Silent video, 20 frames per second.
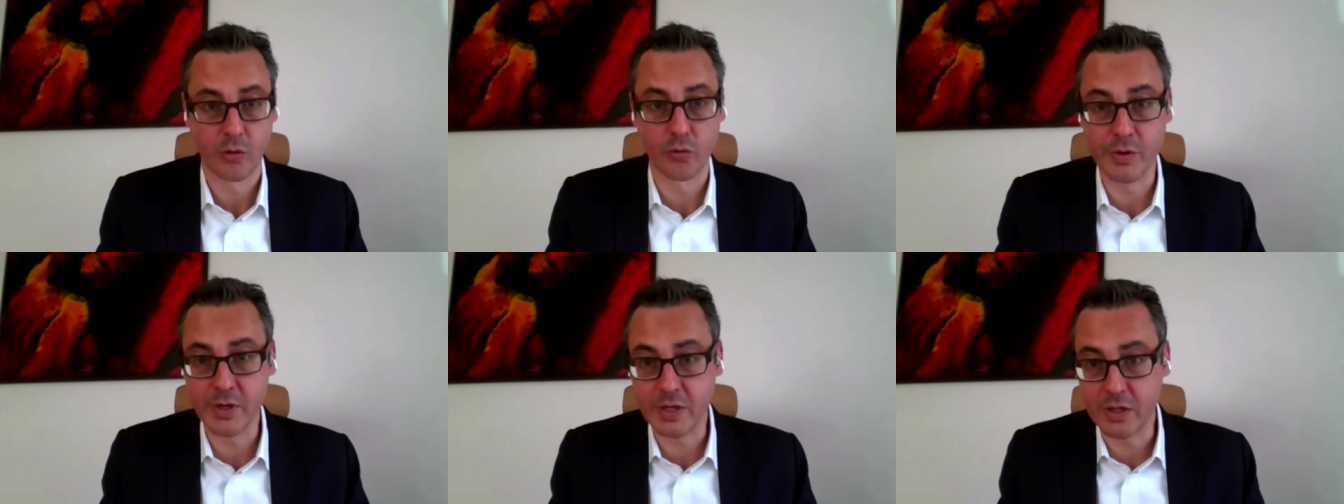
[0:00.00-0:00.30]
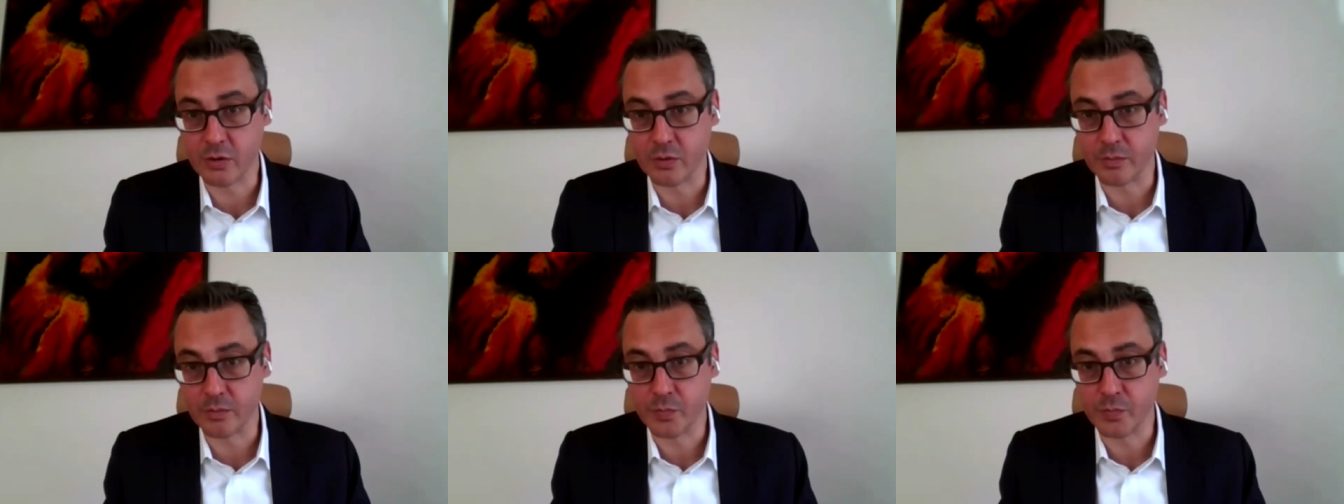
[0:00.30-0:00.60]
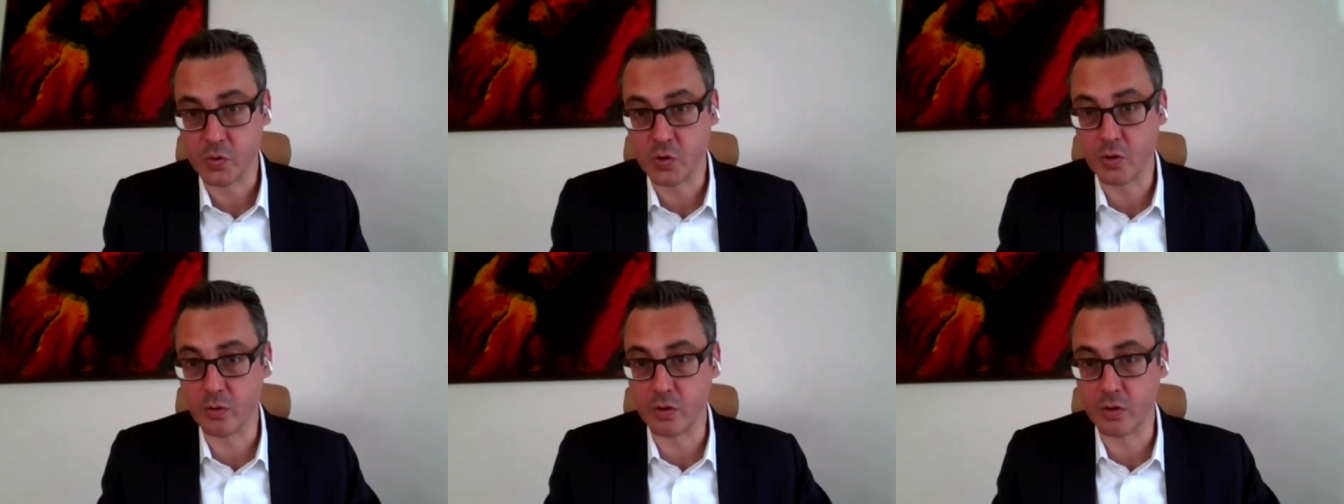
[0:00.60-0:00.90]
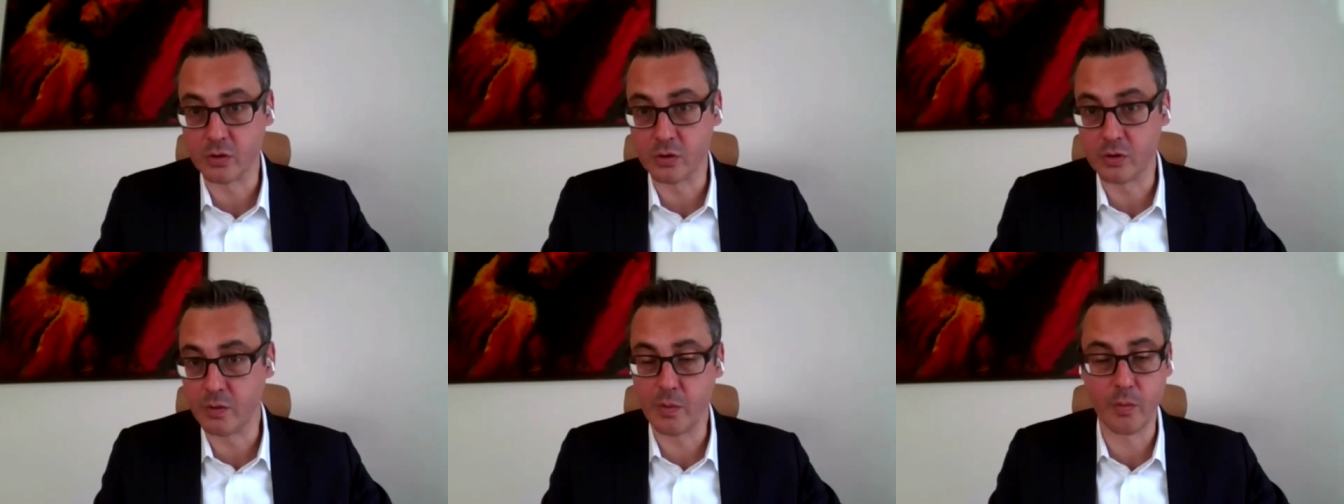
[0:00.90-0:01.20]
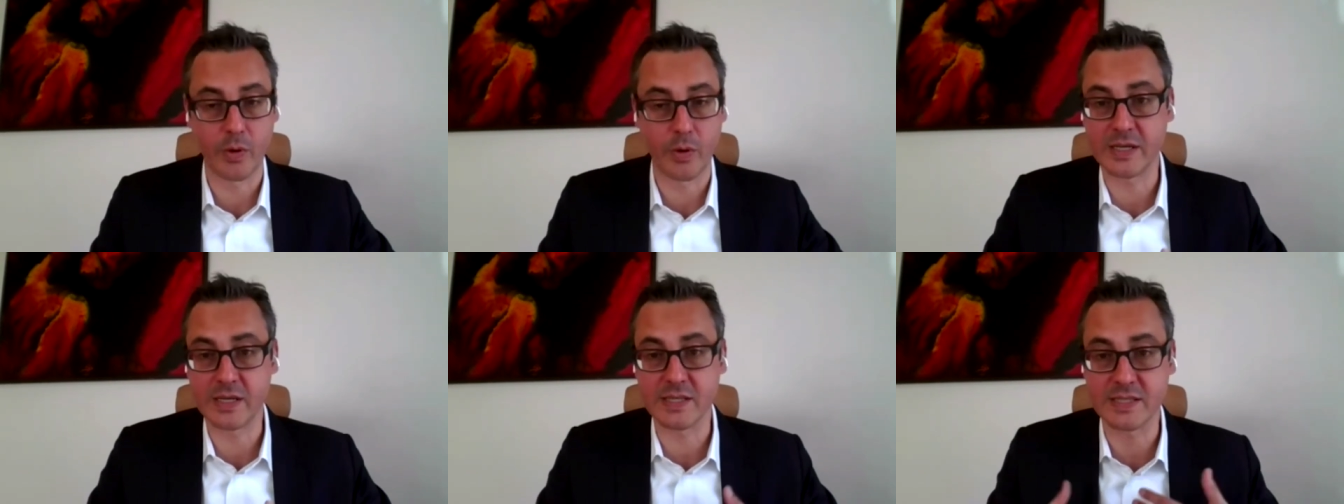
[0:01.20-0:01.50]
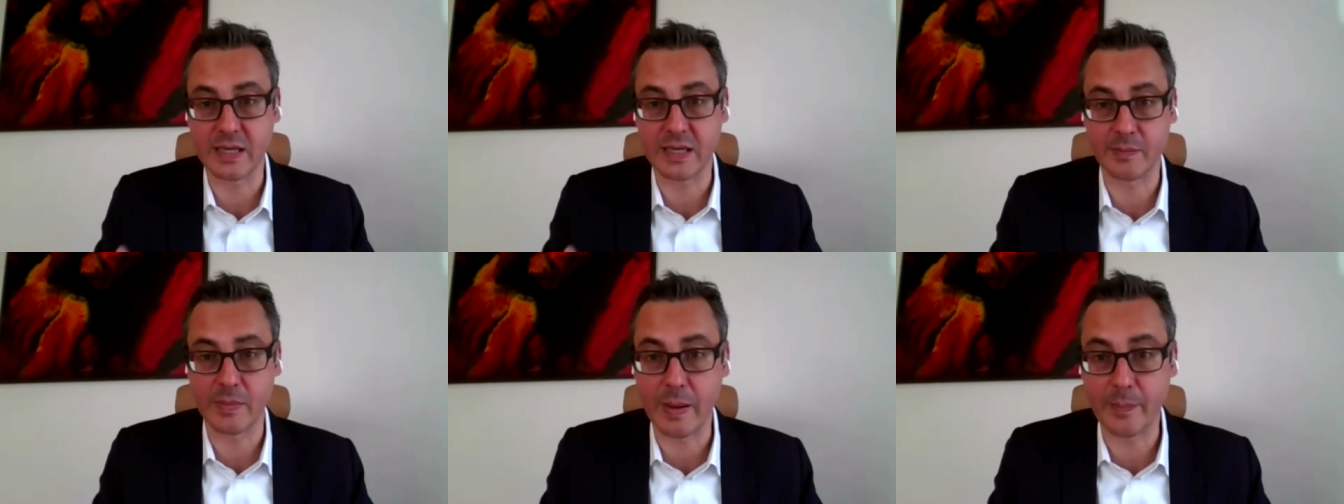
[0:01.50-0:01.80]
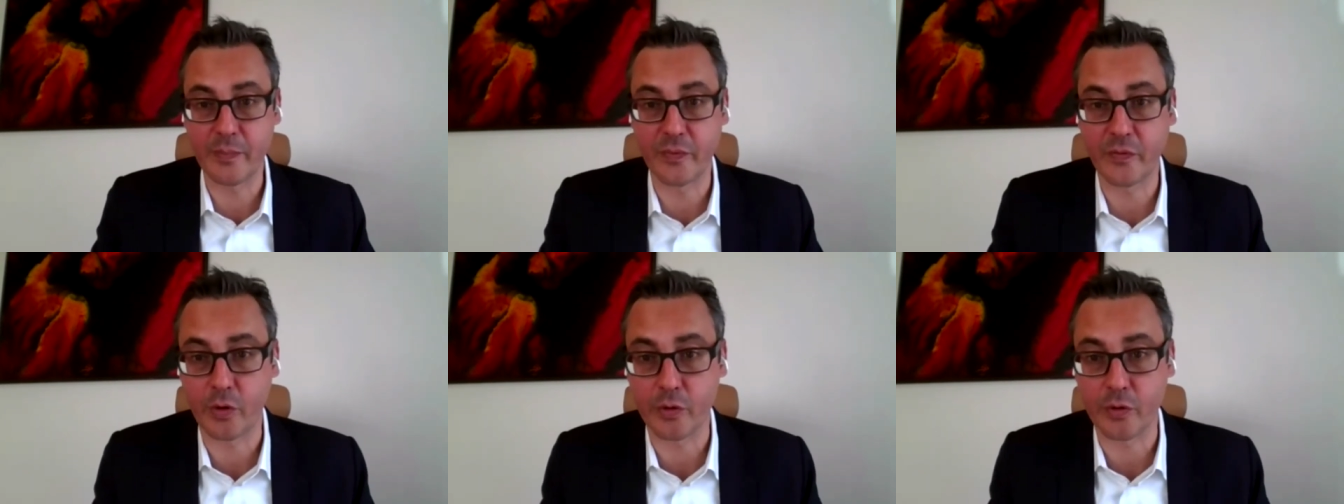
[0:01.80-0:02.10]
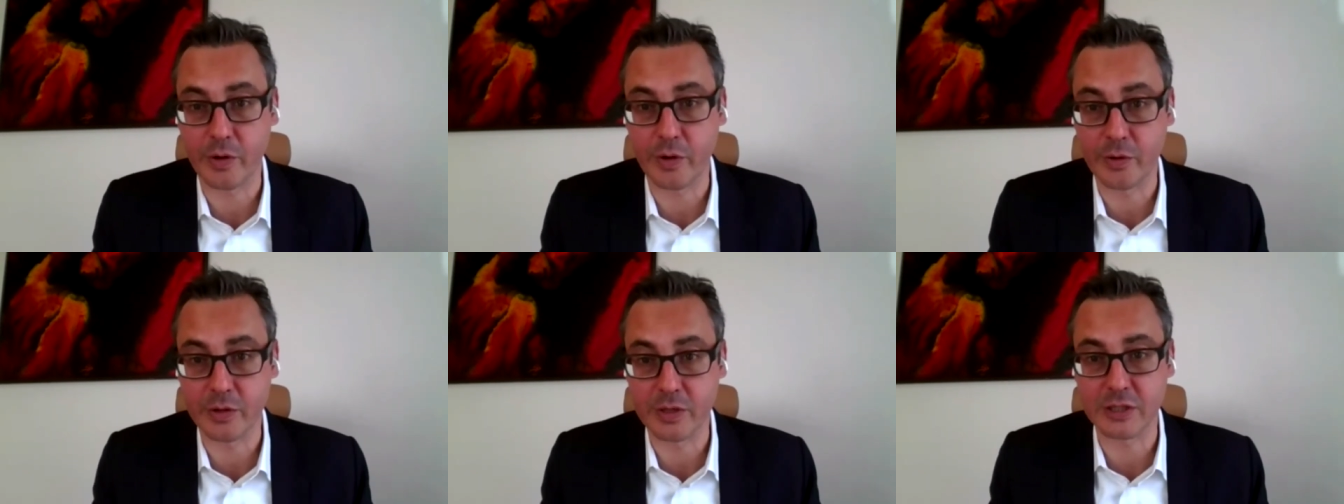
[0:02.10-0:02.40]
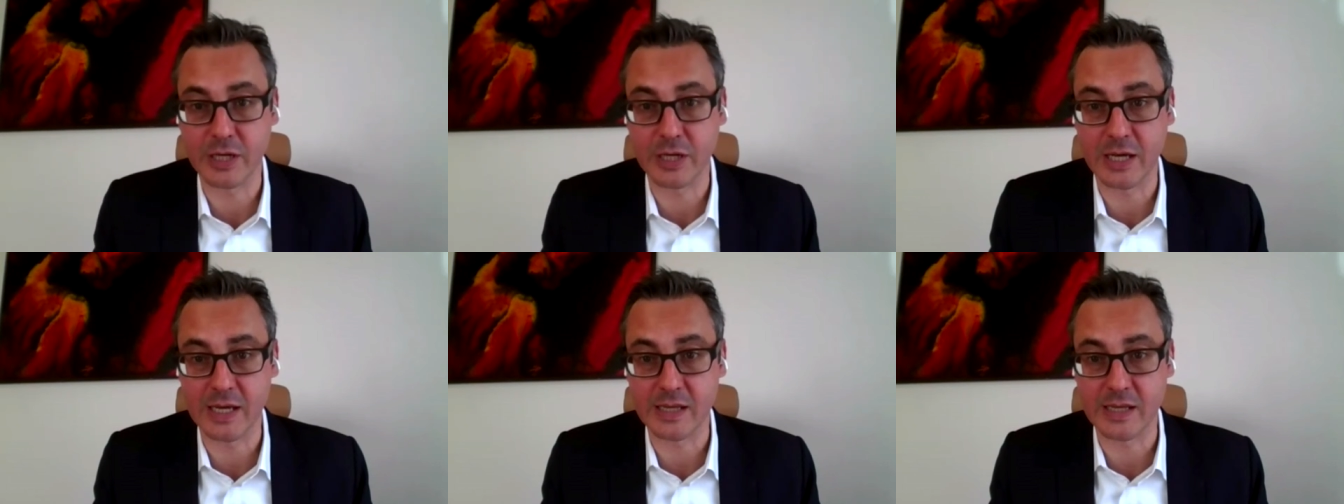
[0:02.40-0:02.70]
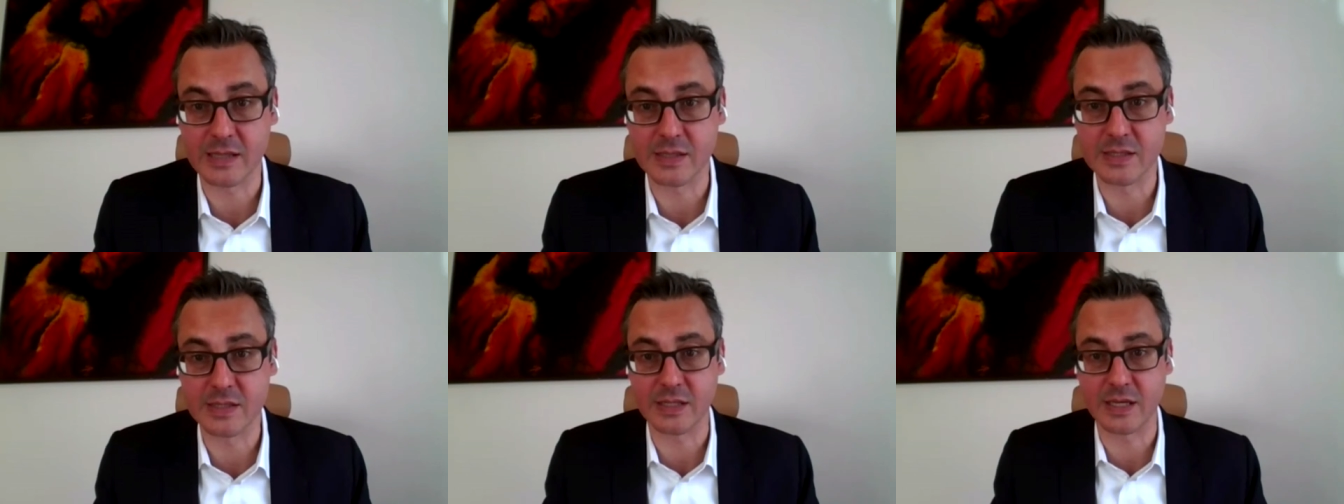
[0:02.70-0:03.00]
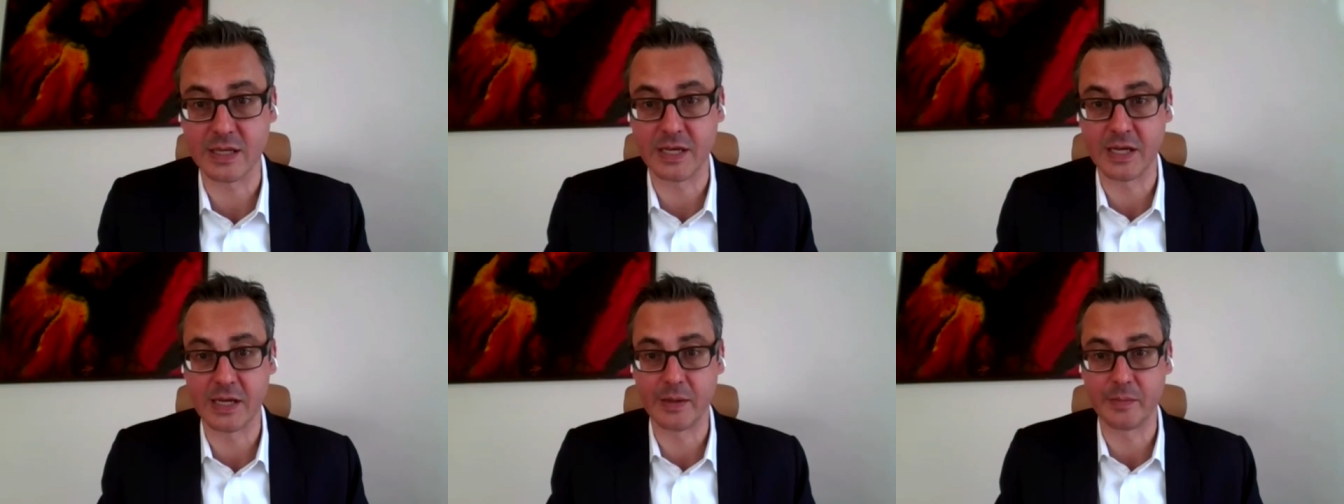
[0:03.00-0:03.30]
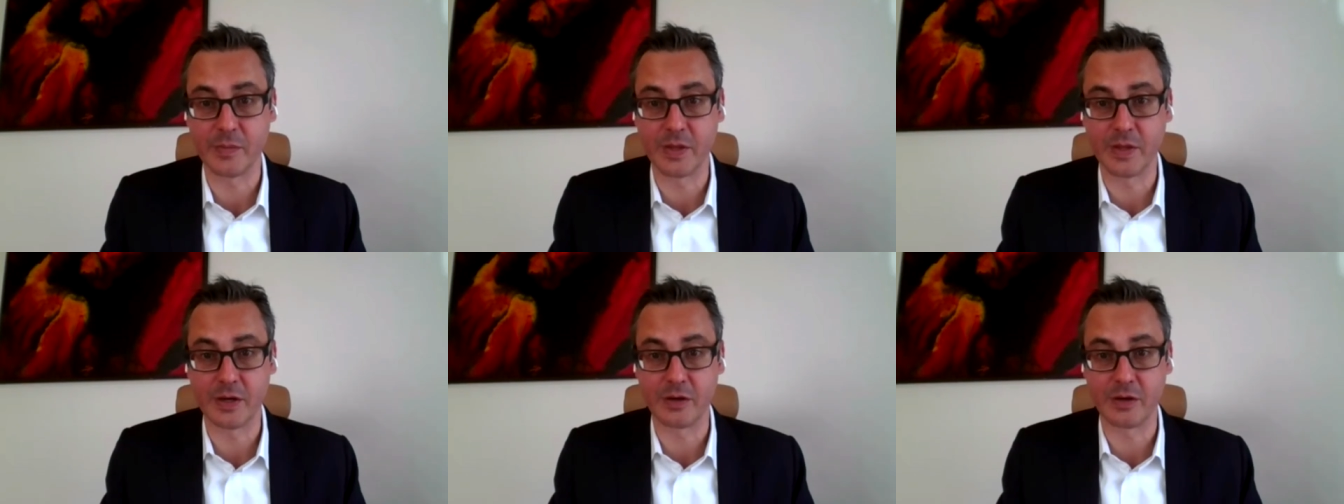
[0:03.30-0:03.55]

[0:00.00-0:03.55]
Ulrike, do, do, you want to sum up for our clients um,